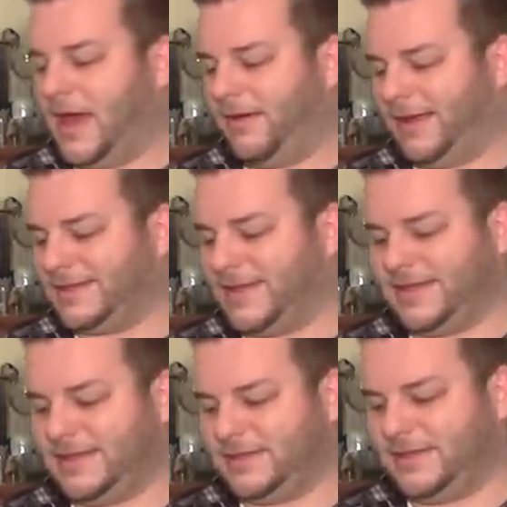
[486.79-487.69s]
Like I said,
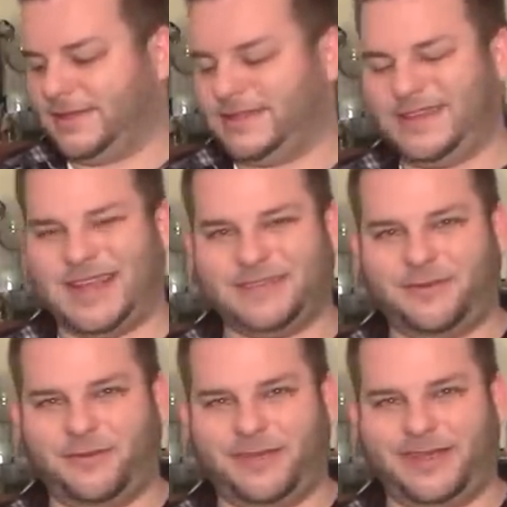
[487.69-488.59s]
these these didn't actually
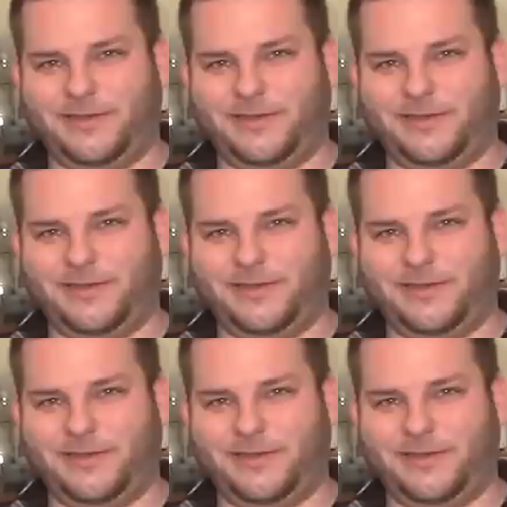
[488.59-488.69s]
really get